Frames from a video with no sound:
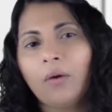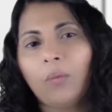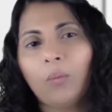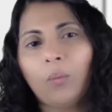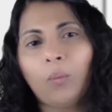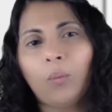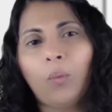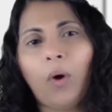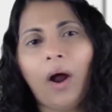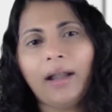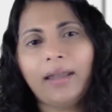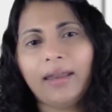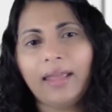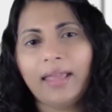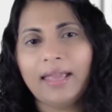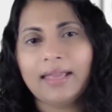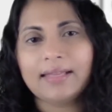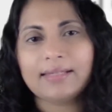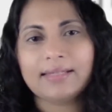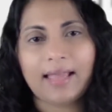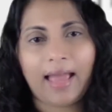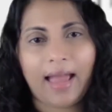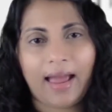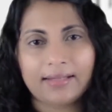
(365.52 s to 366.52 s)
What
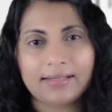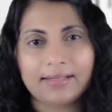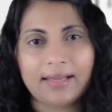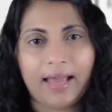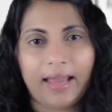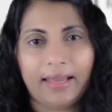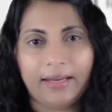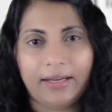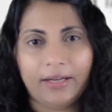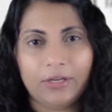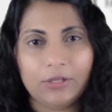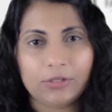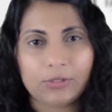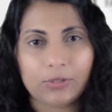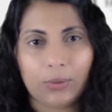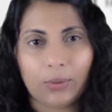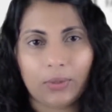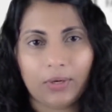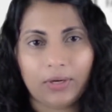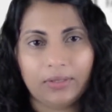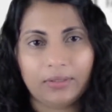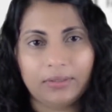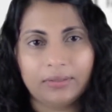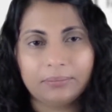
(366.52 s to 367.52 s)
is anxiety
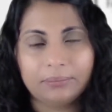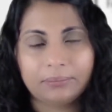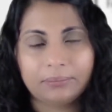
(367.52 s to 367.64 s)
disorder?